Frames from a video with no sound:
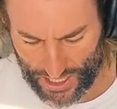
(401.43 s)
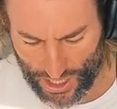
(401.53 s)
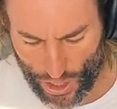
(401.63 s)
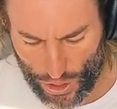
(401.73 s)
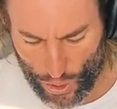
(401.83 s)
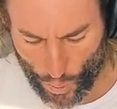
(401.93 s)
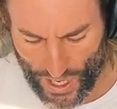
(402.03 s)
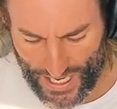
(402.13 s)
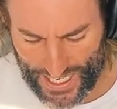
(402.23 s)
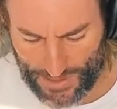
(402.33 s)
So the
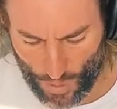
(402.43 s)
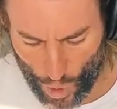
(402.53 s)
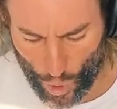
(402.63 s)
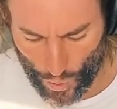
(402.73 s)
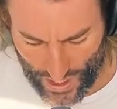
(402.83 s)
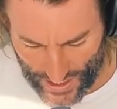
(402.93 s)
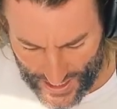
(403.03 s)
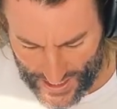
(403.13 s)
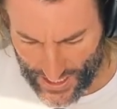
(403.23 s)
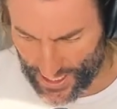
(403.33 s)
threat is more
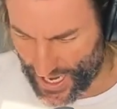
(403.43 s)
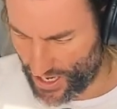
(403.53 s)
realistic.